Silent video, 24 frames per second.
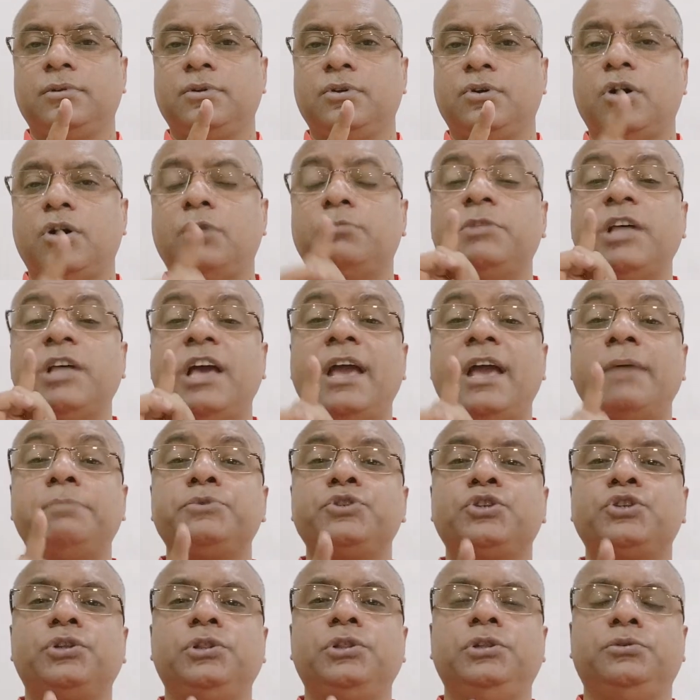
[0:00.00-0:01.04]
of the
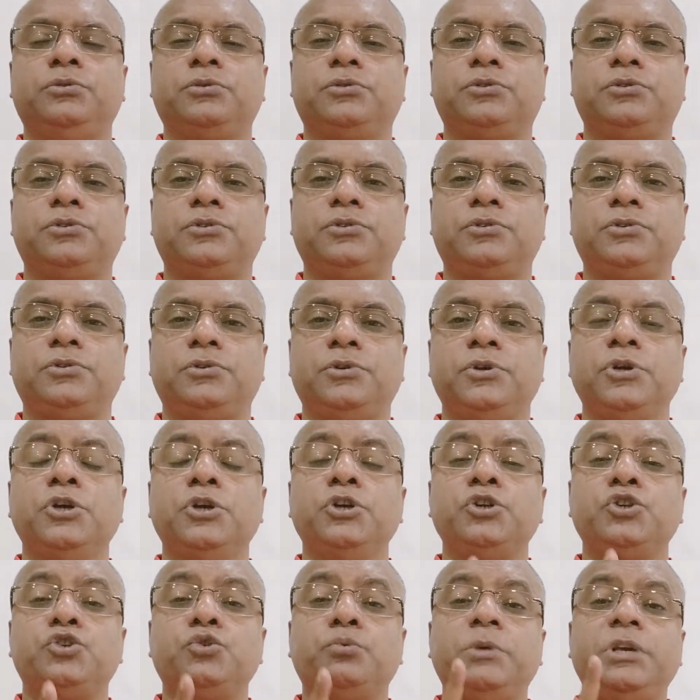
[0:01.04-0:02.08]
absolute,
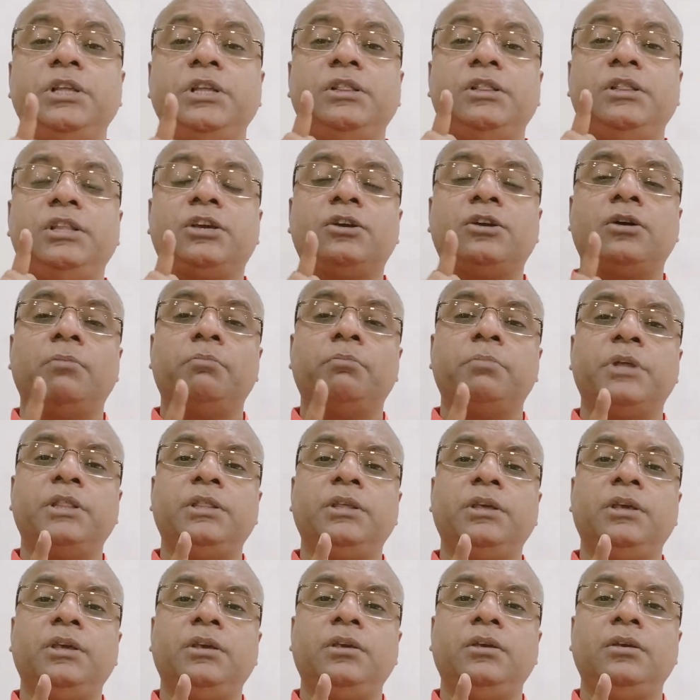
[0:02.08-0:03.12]
to be in the
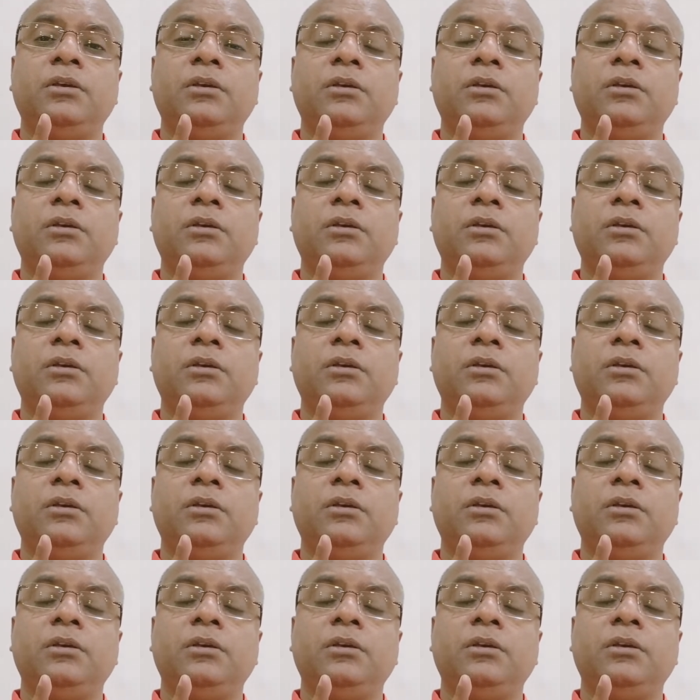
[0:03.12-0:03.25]
company